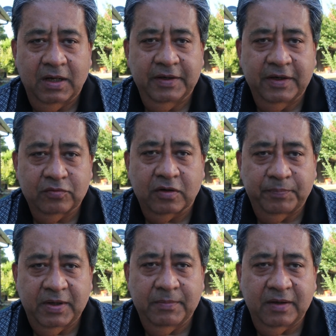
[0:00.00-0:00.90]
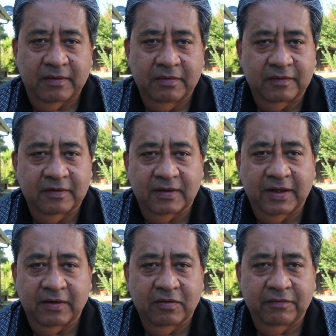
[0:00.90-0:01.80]
network payments, which is
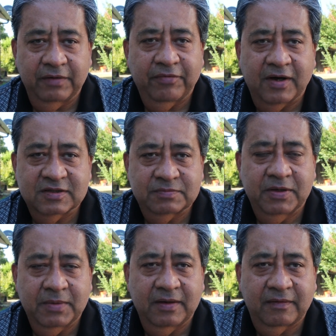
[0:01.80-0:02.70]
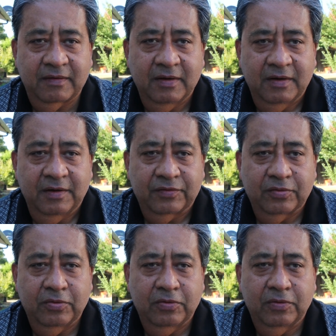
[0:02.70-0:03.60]
like very fast payments.
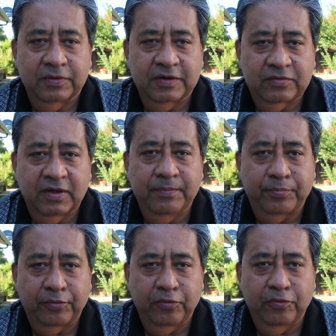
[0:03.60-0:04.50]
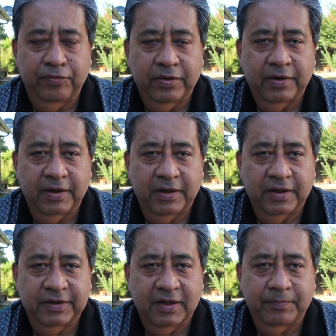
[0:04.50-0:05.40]
So this will improve
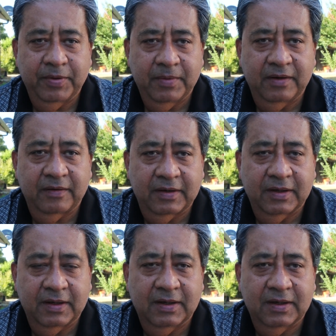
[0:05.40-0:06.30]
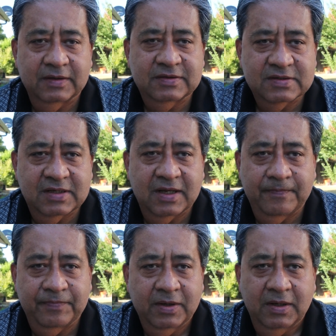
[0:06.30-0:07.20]
the payment
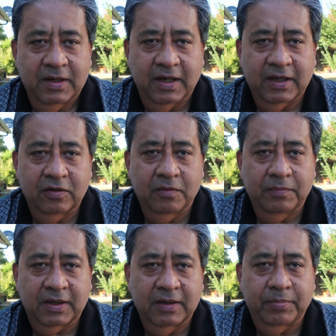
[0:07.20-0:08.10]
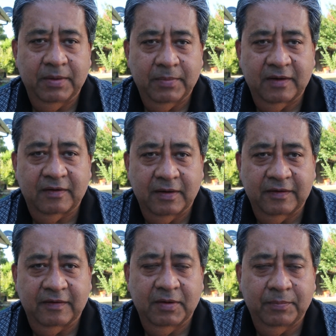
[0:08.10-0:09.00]
system, like making payments,
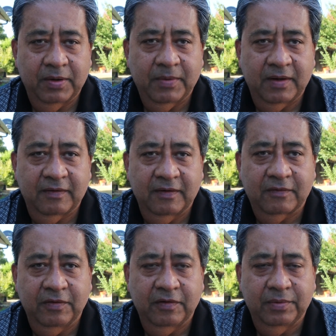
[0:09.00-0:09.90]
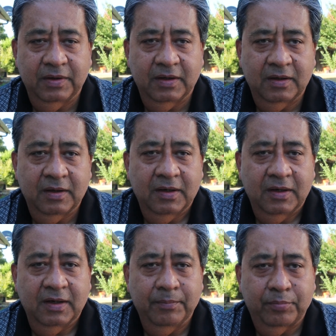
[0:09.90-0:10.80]
receiving payments is going to be
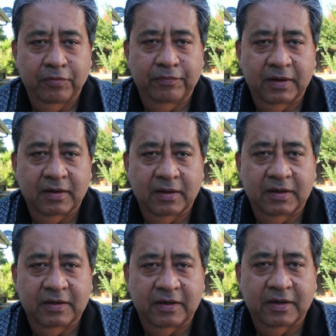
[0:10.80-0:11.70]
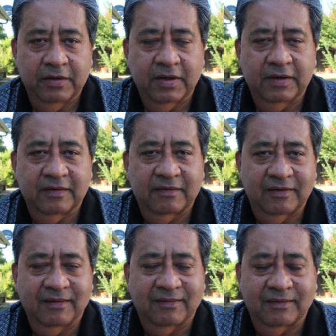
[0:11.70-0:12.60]
improving here in the United
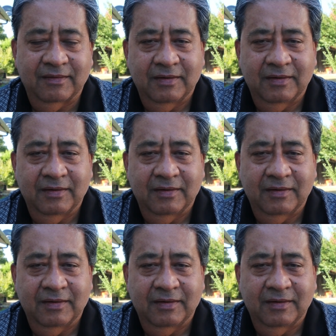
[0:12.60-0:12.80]
States.